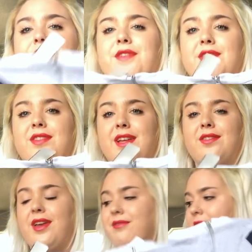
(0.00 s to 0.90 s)
the first
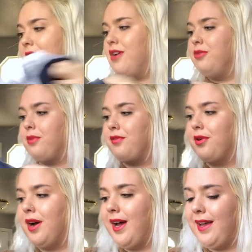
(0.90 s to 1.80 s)
things I found
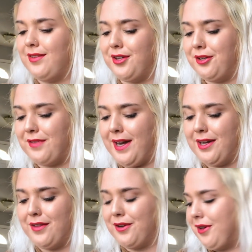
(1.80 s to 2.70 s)
before I started finding
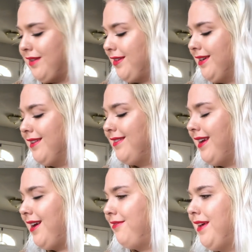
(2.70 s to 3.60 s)
all the crazy good
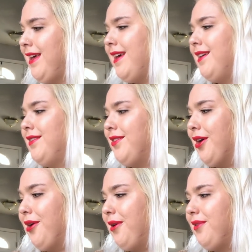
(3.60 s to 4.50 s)
stuff. So
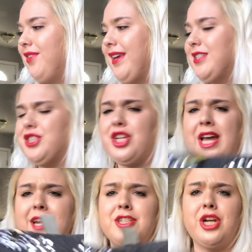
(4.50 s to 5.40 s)
I was like just
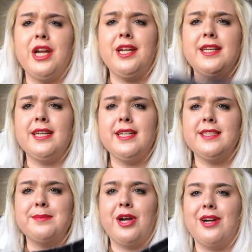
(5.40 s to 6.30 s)
kind of trying to get
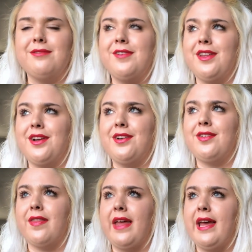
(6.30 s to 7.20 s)
some cart
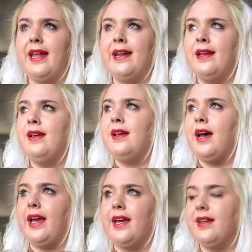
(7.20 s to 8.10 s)
fillers, and then
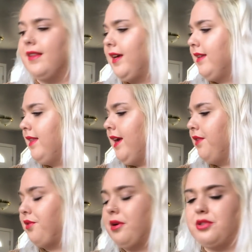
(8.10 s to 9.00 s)
I hit like the
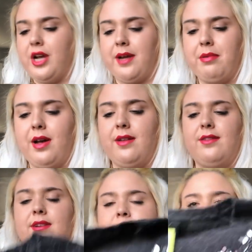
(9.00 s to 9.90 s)
Anthro jackpot,
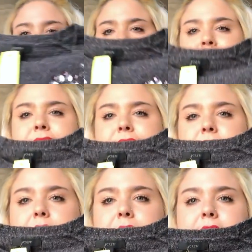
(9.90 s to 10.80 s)
so
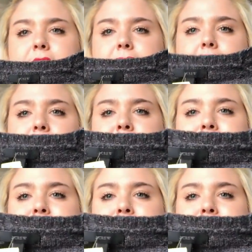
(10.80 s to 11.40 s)
it was a good day.